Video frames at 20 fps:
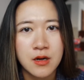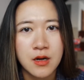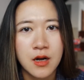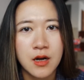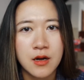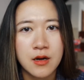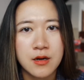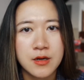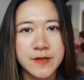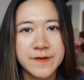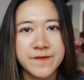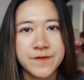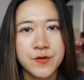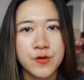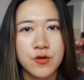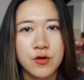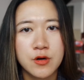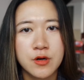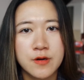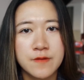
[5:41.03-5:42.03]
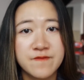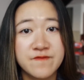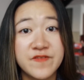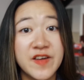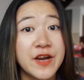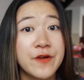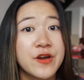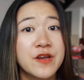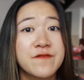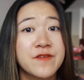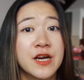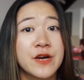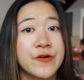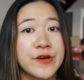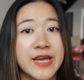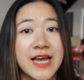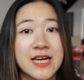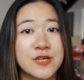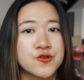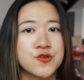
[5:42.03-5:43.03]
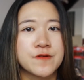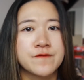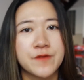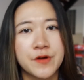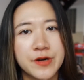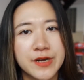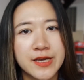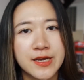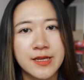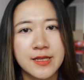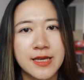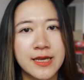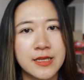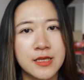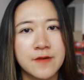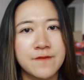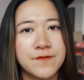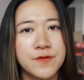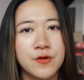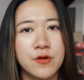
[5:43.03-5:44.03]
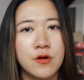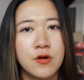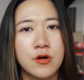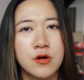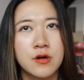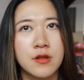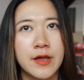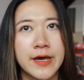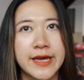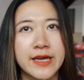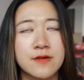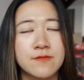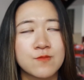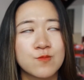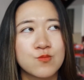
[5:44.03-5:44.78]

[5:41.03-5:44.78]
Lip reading: if you're very extroverted, and if you're like